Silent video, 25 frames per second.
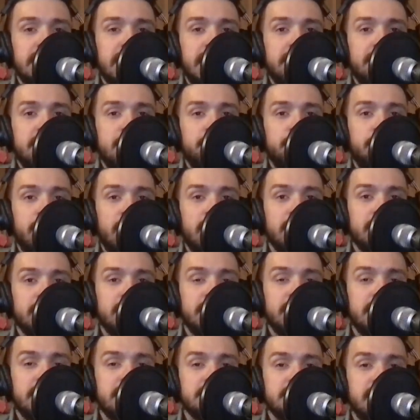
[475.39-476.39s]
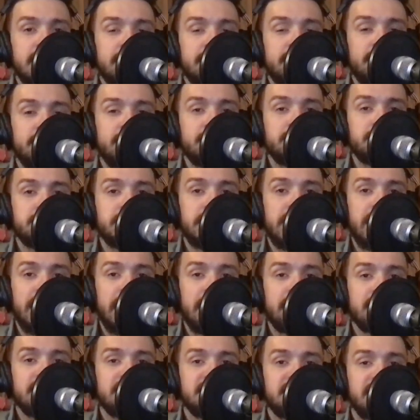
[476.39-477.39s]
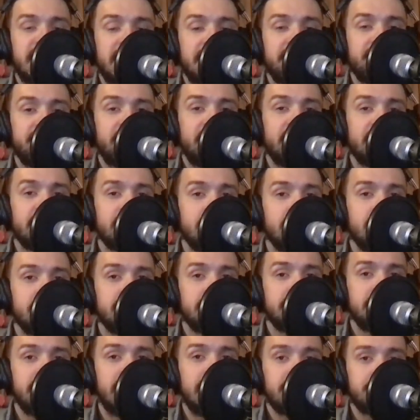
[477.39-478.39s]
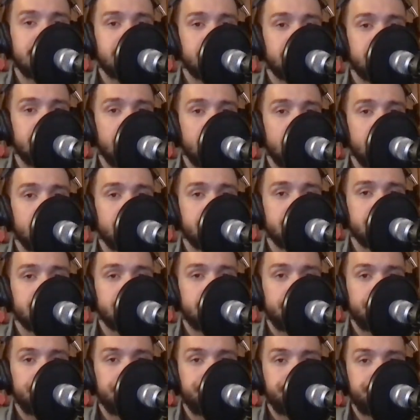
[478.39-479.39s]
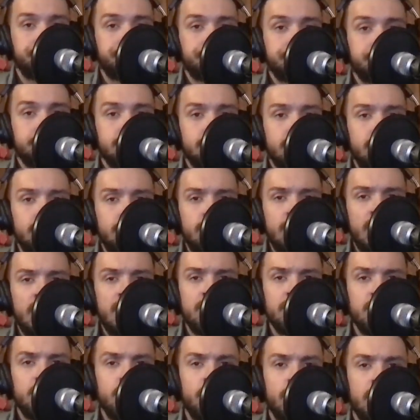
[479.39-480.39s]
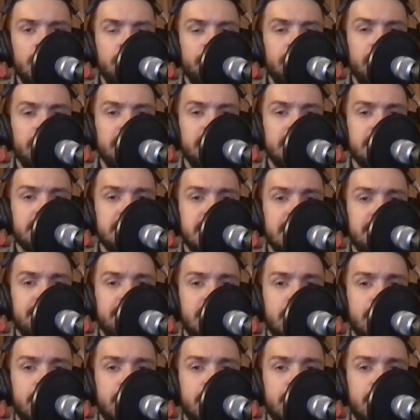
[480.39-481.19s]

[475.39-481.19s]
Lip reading: and the Pelicans have officially hired Stan Van Gundy as their coach. The New Orleans Pelicans have found a